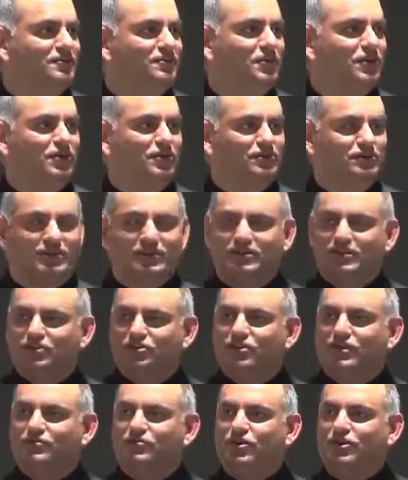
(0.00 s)
Because either
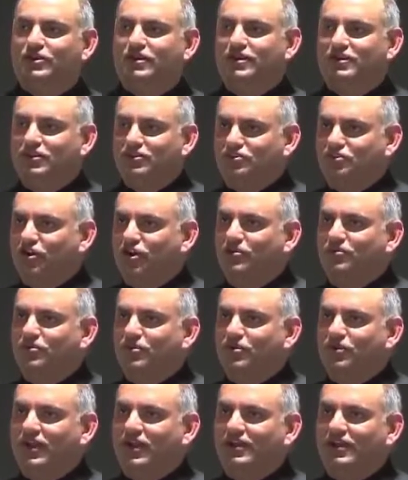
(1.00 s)
you have not done your job
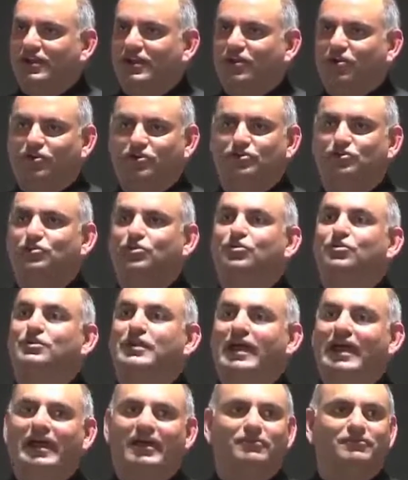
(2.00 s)
correctly, or you
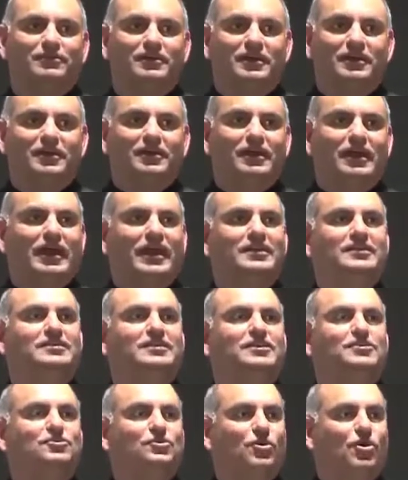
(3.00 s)
don't have
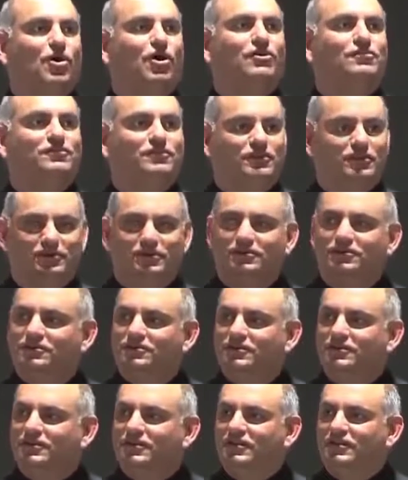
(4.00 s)
anything to offer
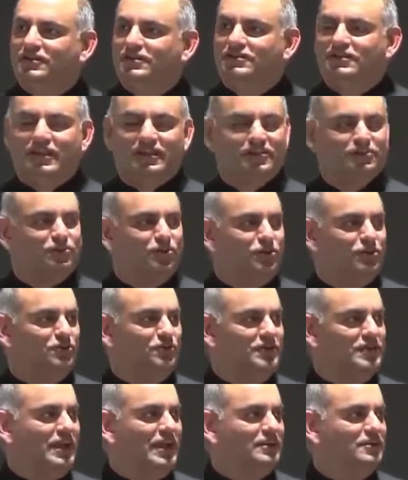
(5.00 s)
that is going to
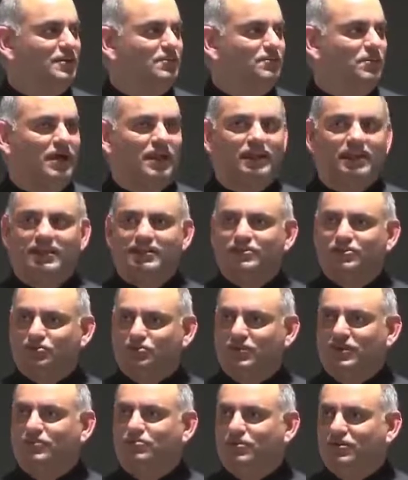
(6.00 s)
be that compelling to
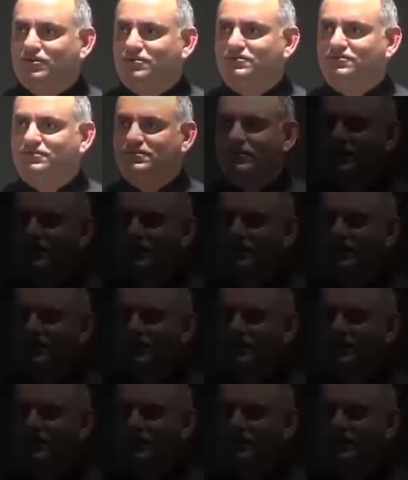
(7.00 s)
people.